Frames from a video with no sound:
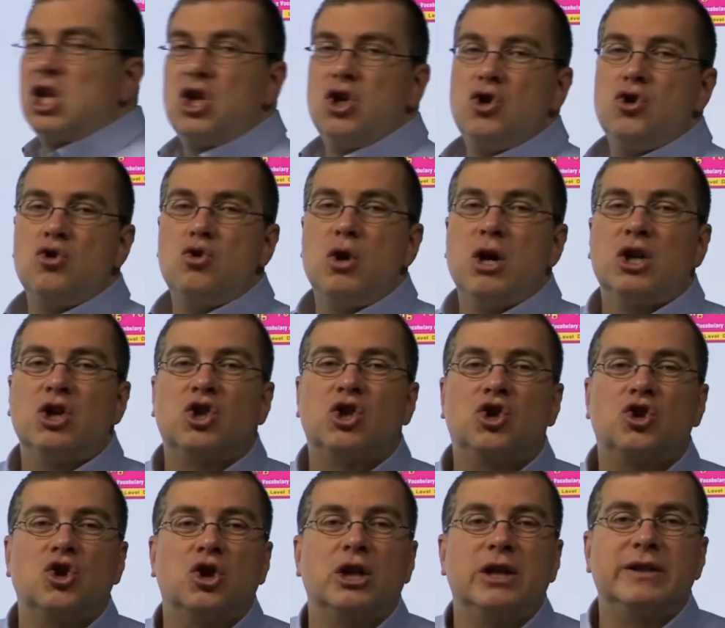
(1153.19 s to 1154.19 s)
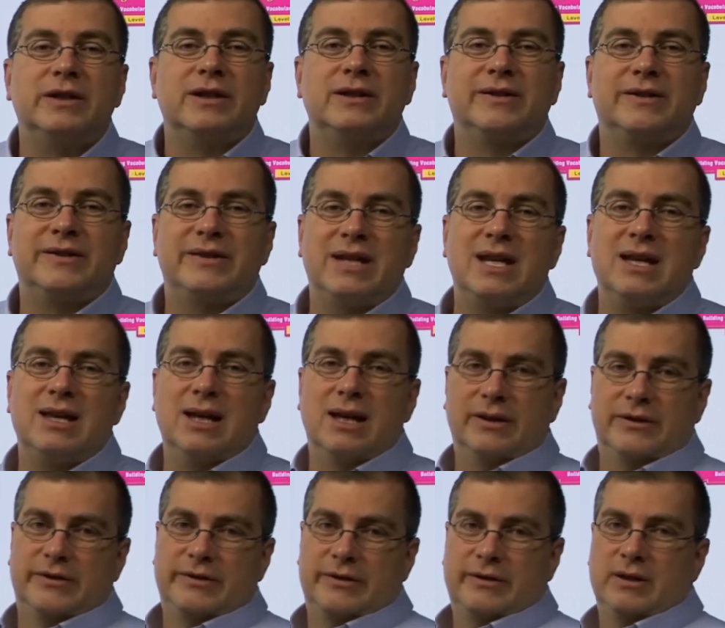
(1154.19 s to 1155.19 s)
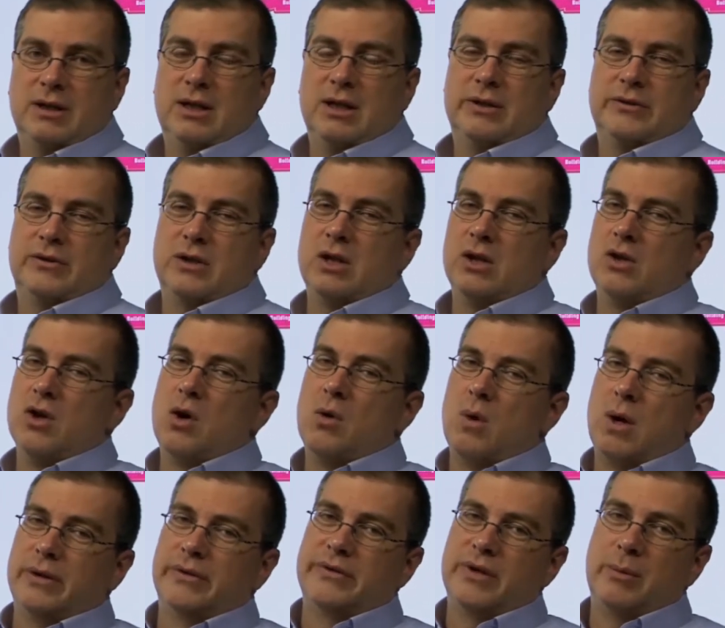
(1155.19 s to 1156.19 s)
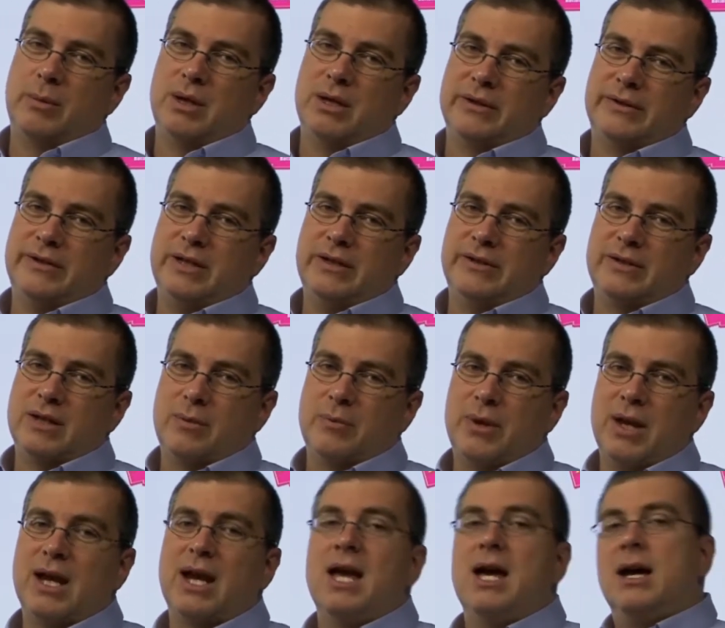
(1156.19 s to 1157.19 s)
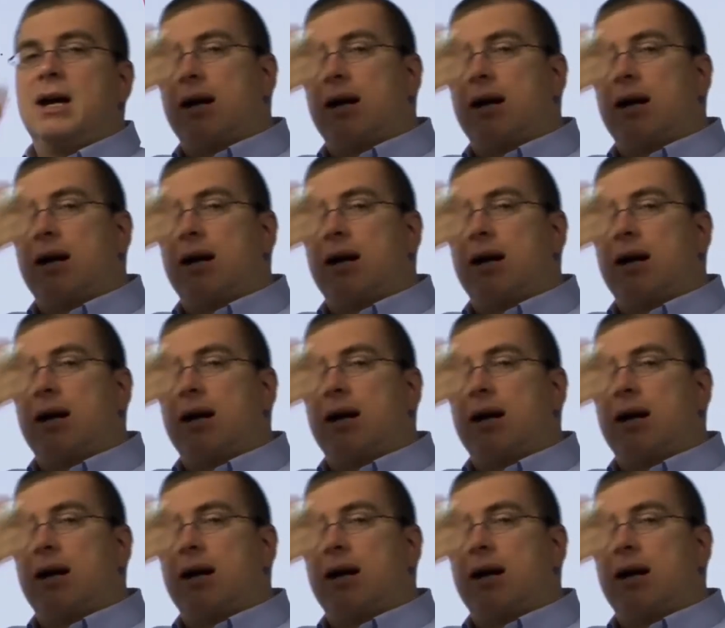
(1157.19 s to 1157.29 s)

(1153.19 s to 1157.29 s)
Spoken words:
You shouldn't see this. So you don't want somebody to see something.